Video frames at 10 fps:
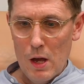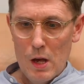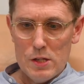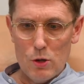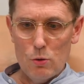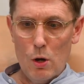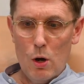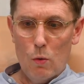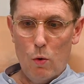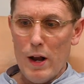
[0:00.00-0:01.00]
So
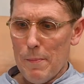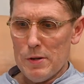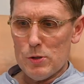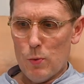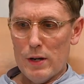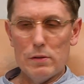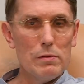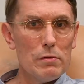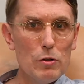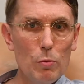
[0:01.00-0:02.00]
what happens
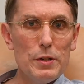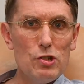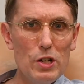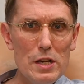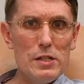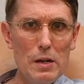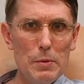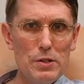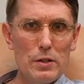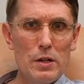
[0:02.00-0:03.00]
when competition is
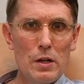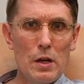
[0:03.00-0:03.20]
limited?